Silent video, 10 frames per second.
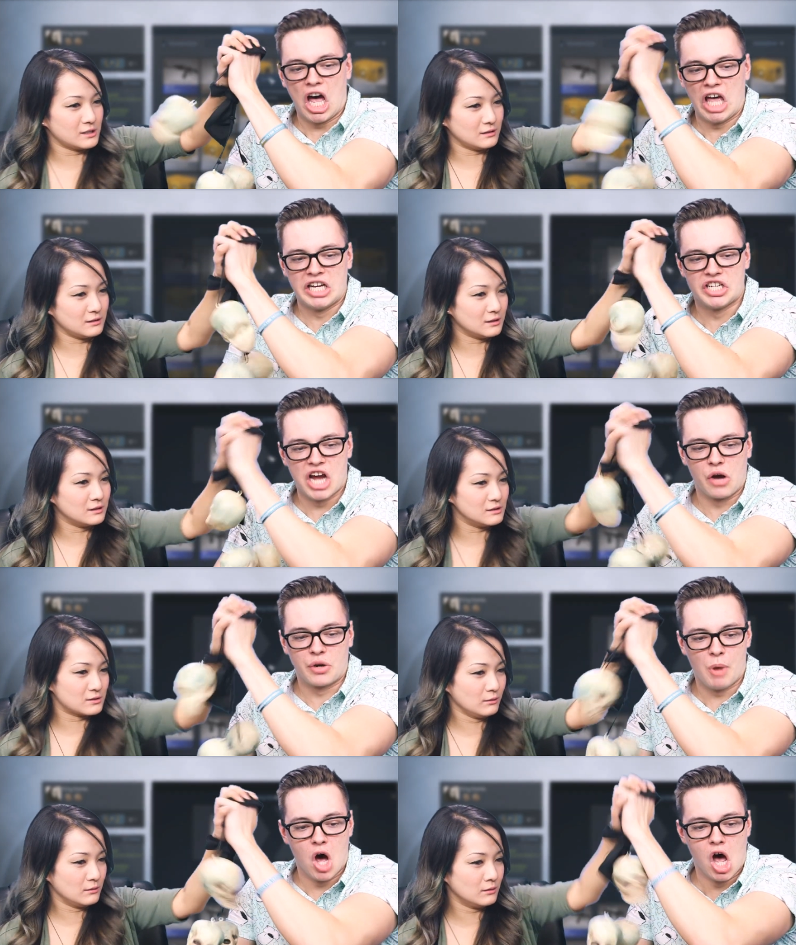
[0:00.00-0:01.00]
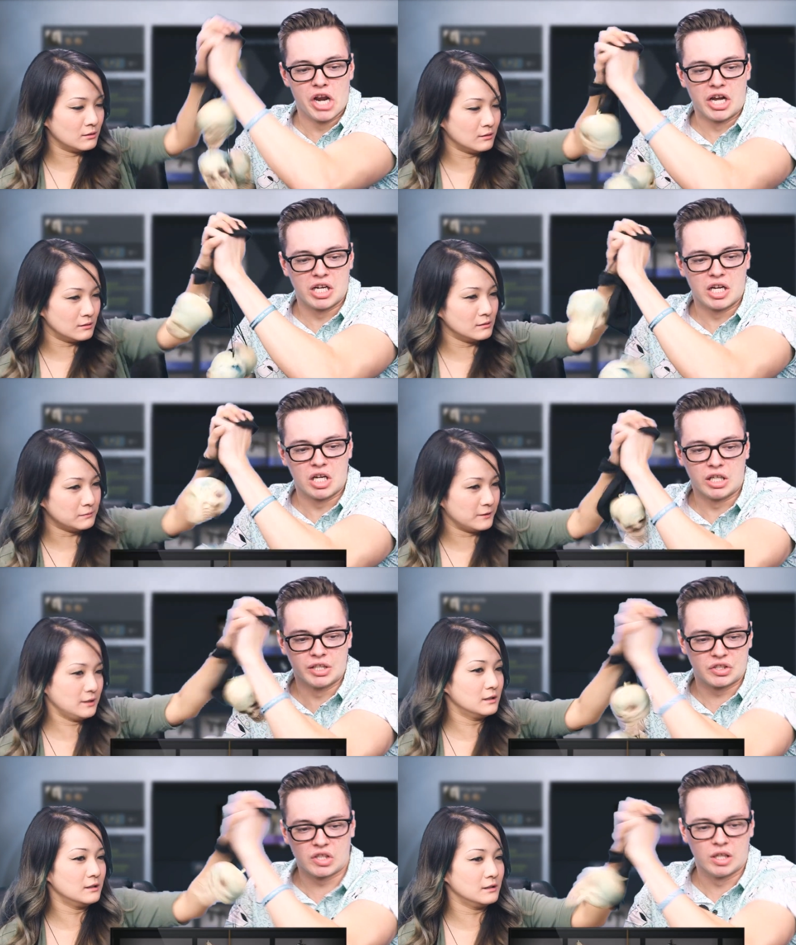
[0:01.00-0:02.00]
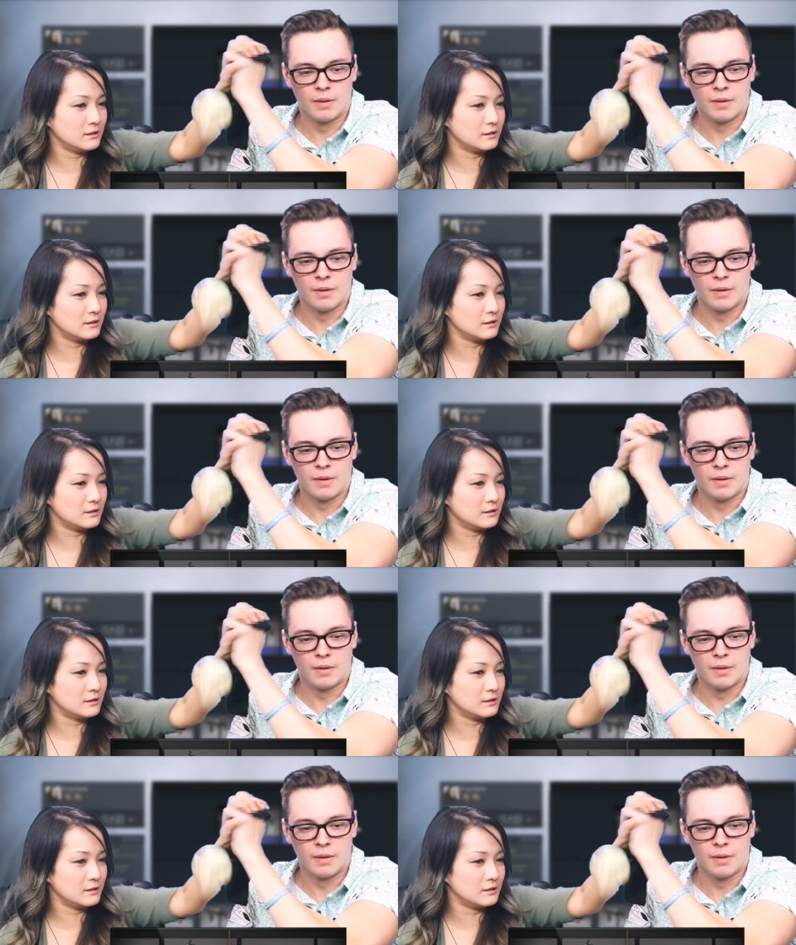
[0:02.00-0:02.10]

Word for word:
Speaker 1: shine down upon us.